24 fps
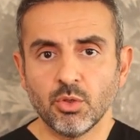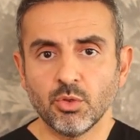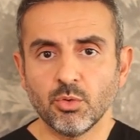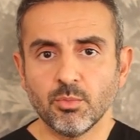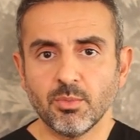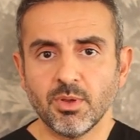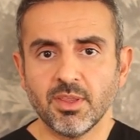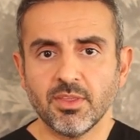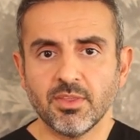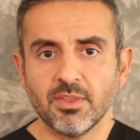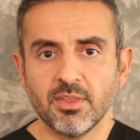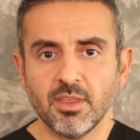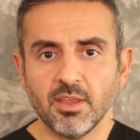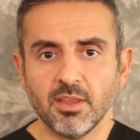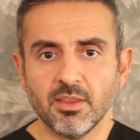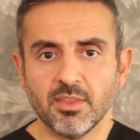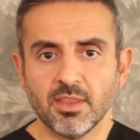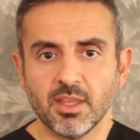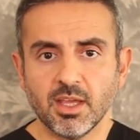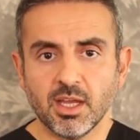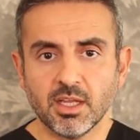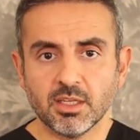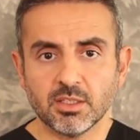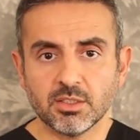You may think
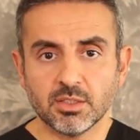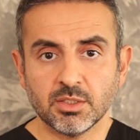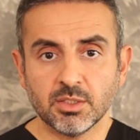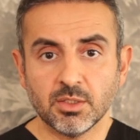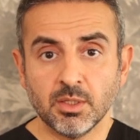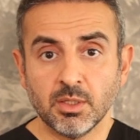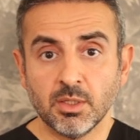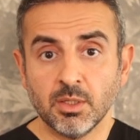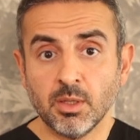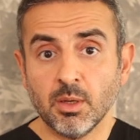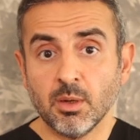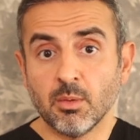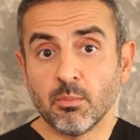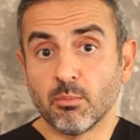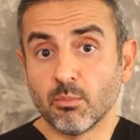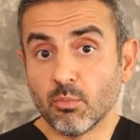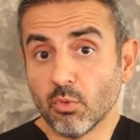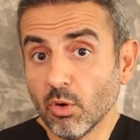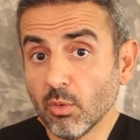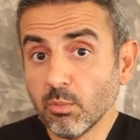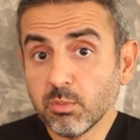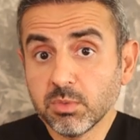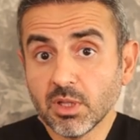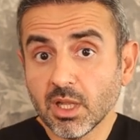that
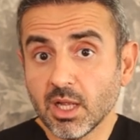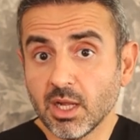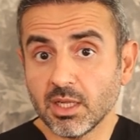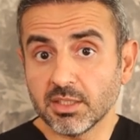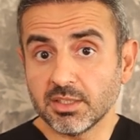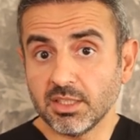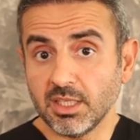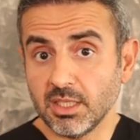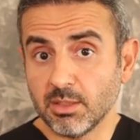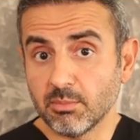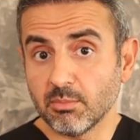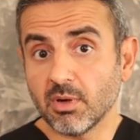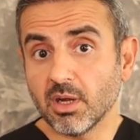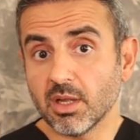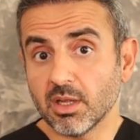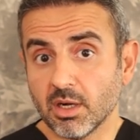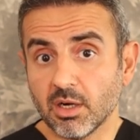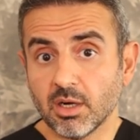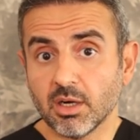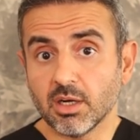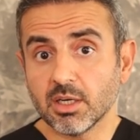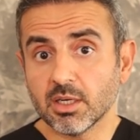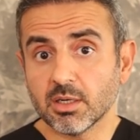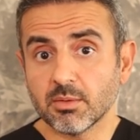more blood in my
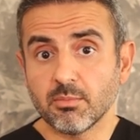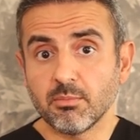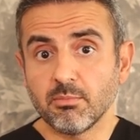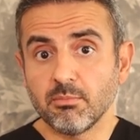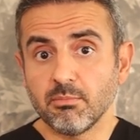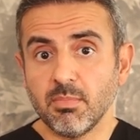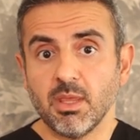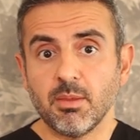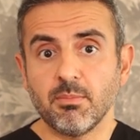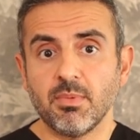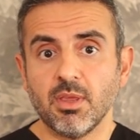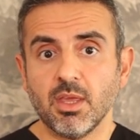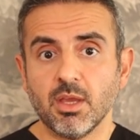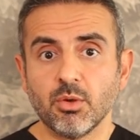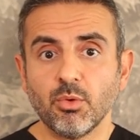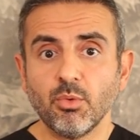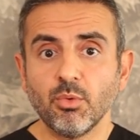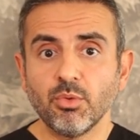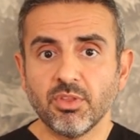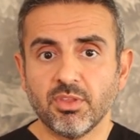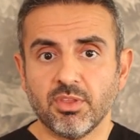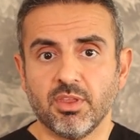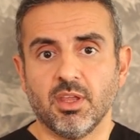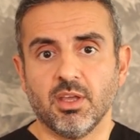arm may be a
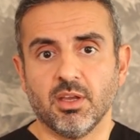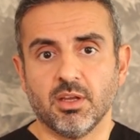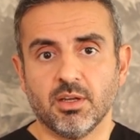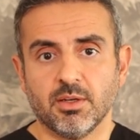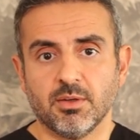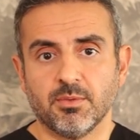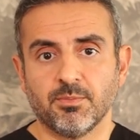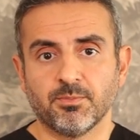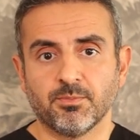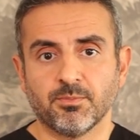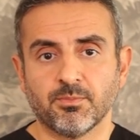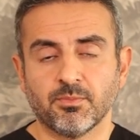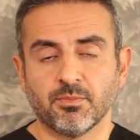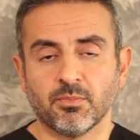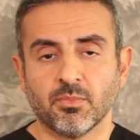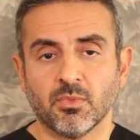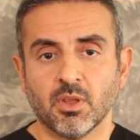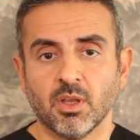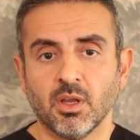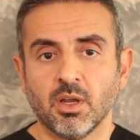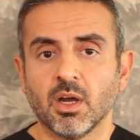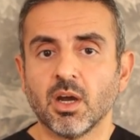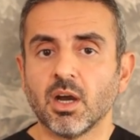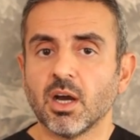good thing.
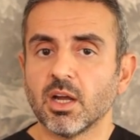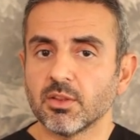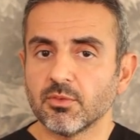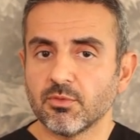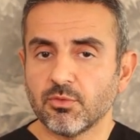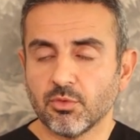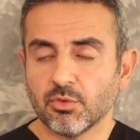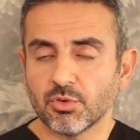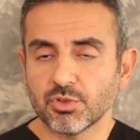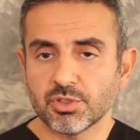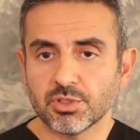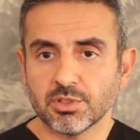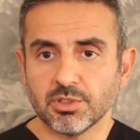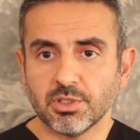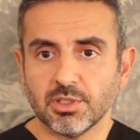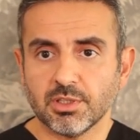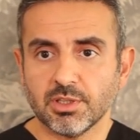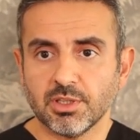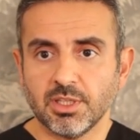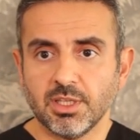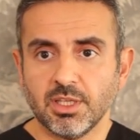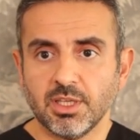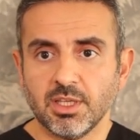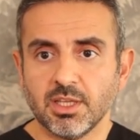
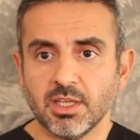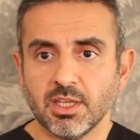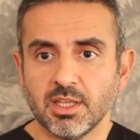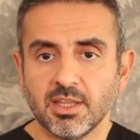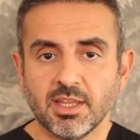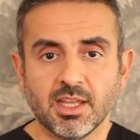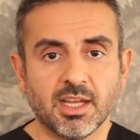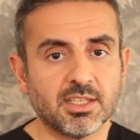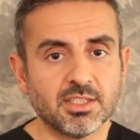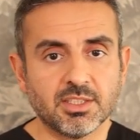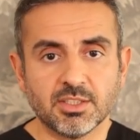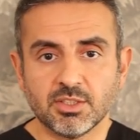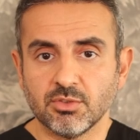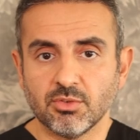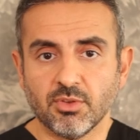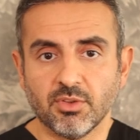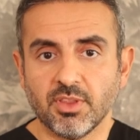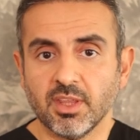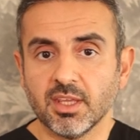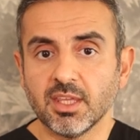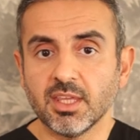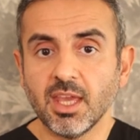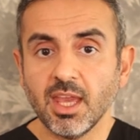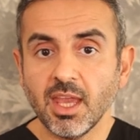Unfortunately, that is
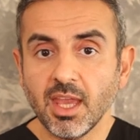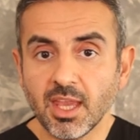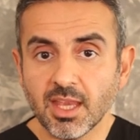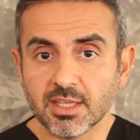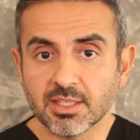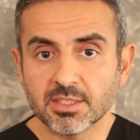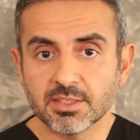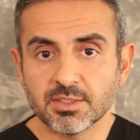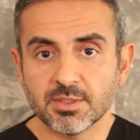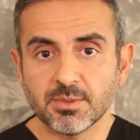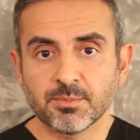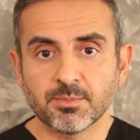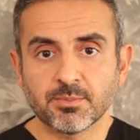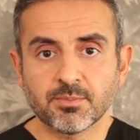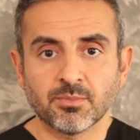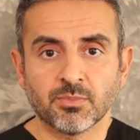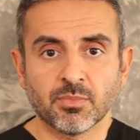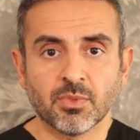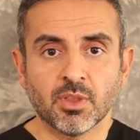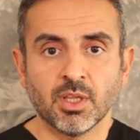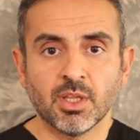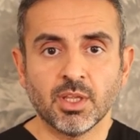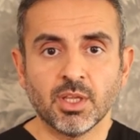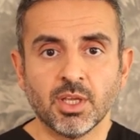not the case.
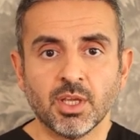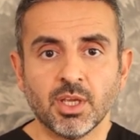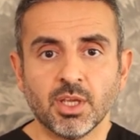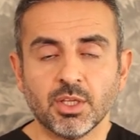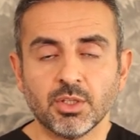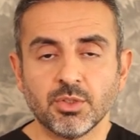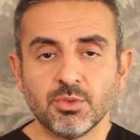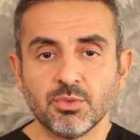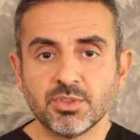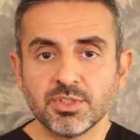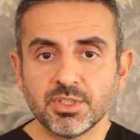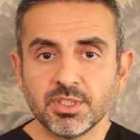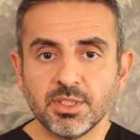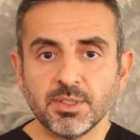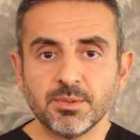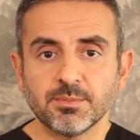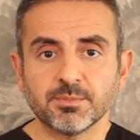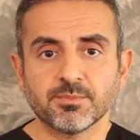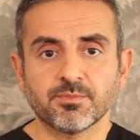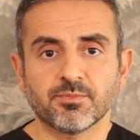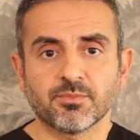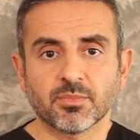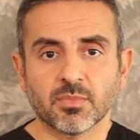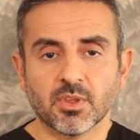You see,
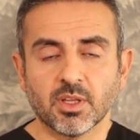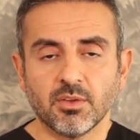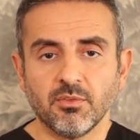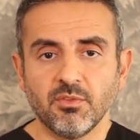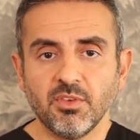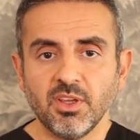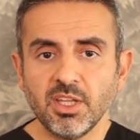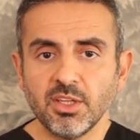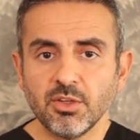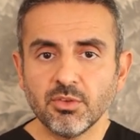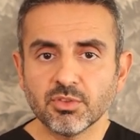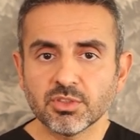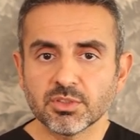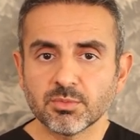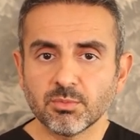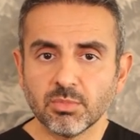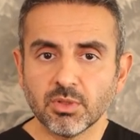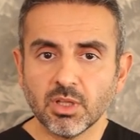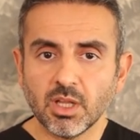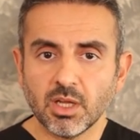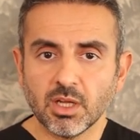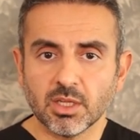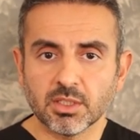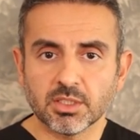venous
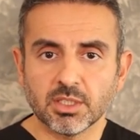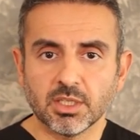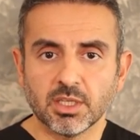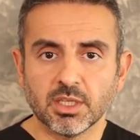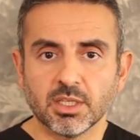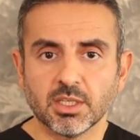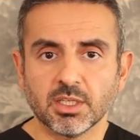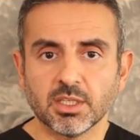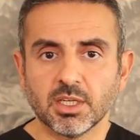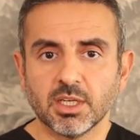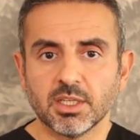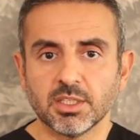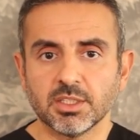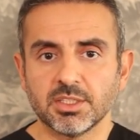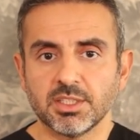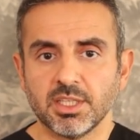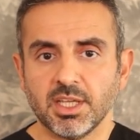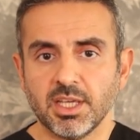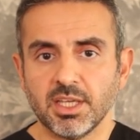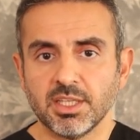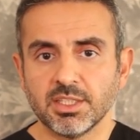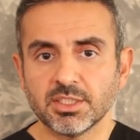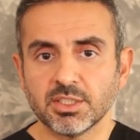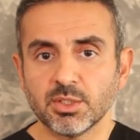blood
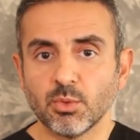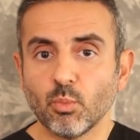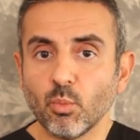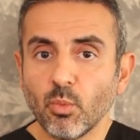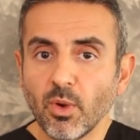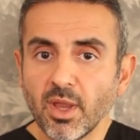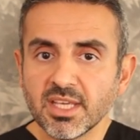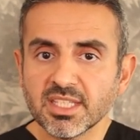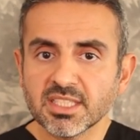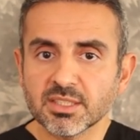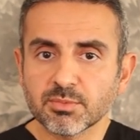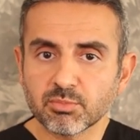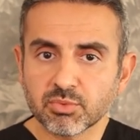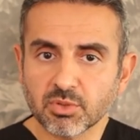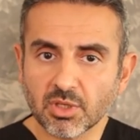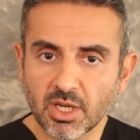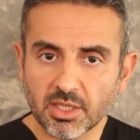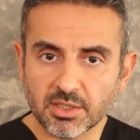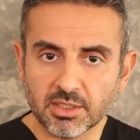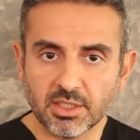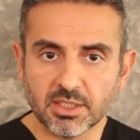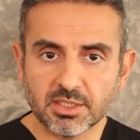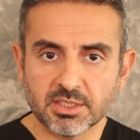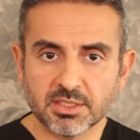contains waste
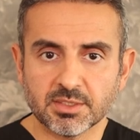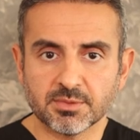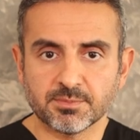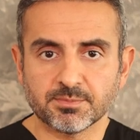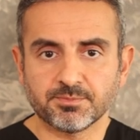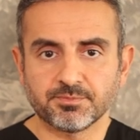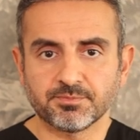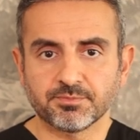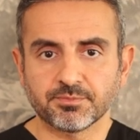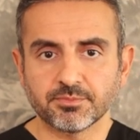products